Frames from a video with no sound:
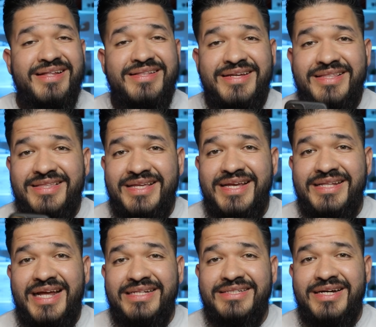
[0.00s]
the thing
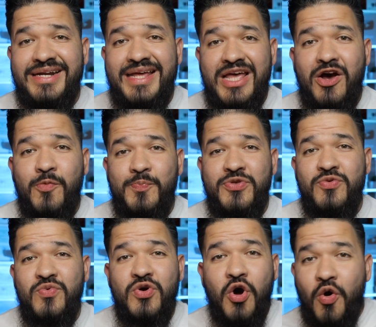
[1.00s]
that's going to help
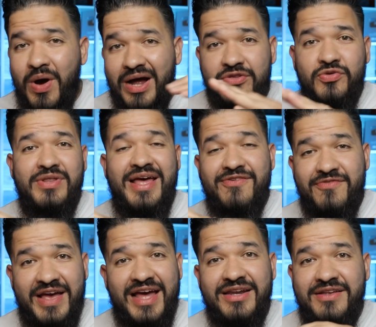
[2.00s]
you go out through that
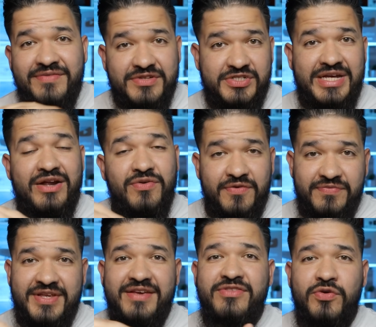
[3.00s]
valley of the shadow of death,